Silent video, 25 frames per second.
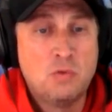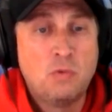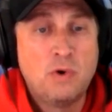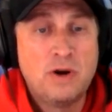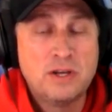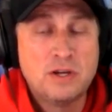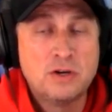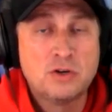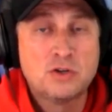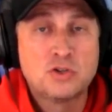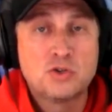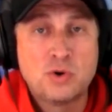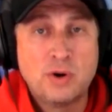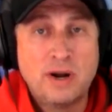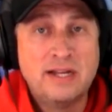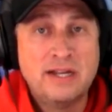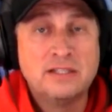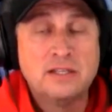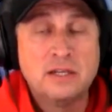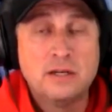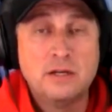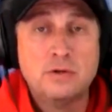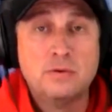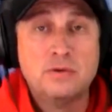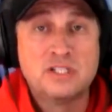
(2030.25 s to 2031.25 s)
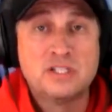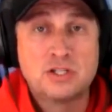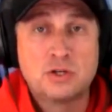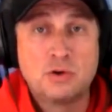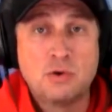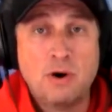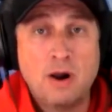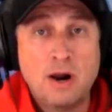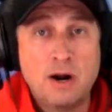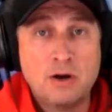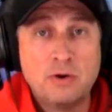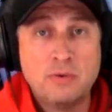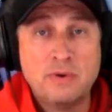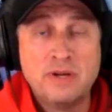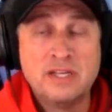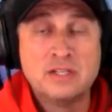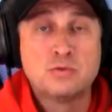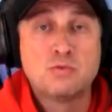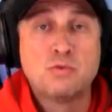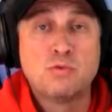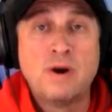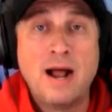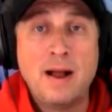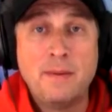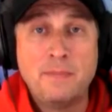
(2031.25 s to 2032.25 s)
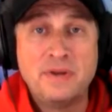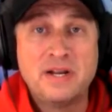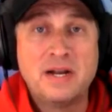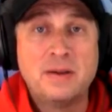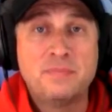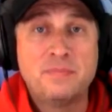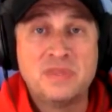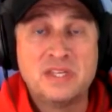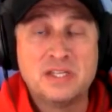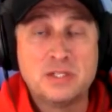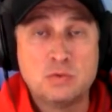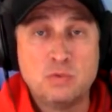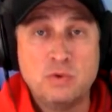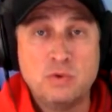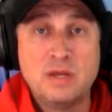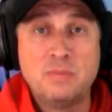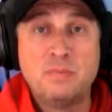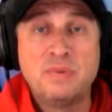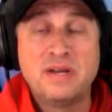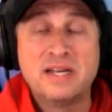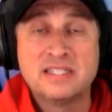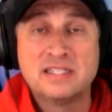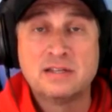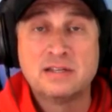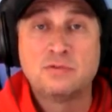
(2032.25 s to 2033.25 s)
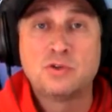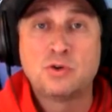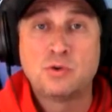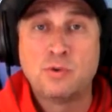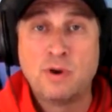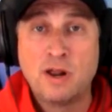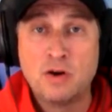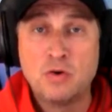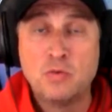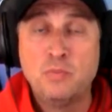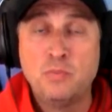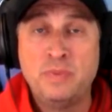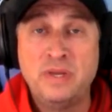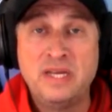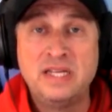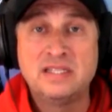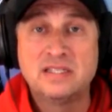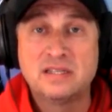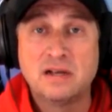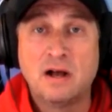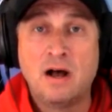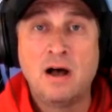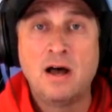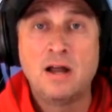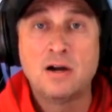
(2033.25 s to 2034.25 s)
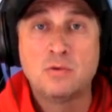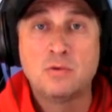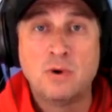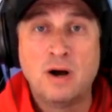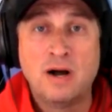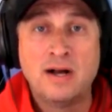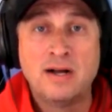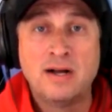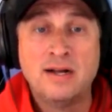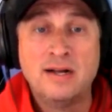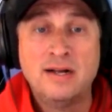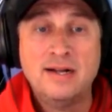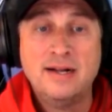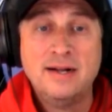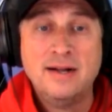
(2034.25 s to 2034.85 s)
What you're trying to do as Toronto is wrap it up this week, because if Toronto beats Ottawa,